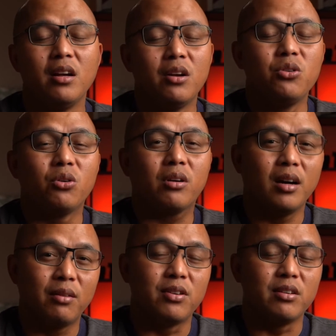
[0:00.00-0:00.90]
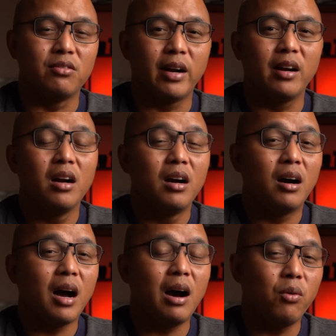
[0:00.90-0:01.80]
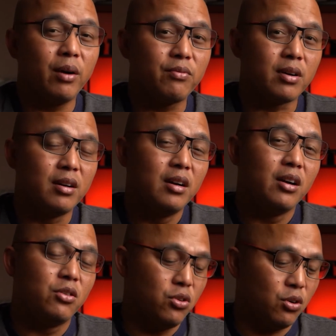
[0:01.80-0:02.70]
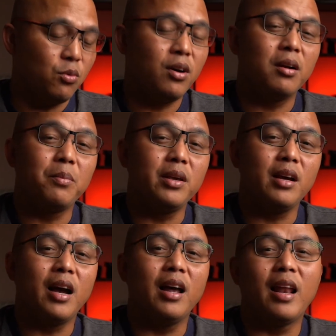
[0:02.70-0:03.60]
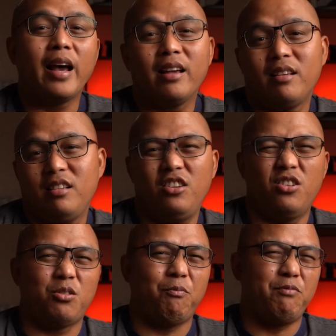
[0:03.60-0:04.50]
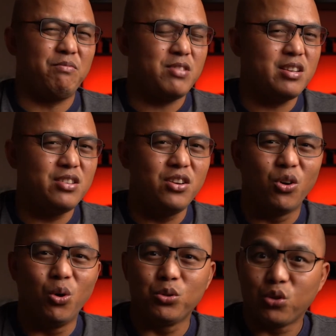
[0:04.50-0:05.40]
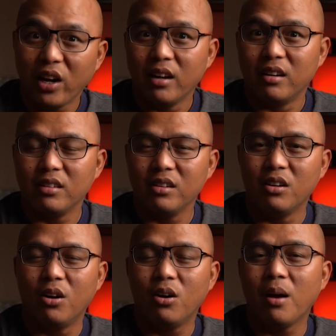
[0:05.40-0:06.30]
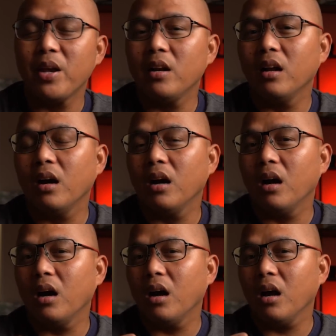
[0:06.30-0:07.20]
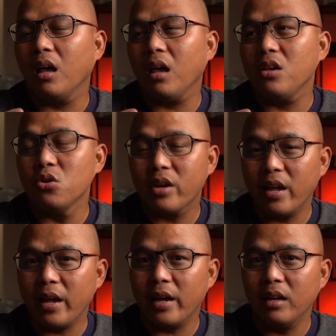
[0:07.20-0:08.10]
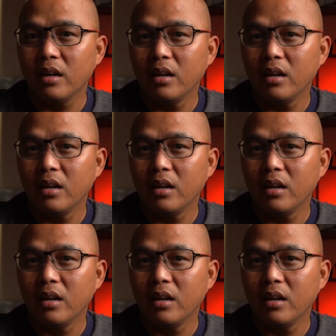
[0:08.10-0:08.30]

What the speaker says: you're covered, right? However, you don't want to be at 15-year-old trailer. I mean, you can,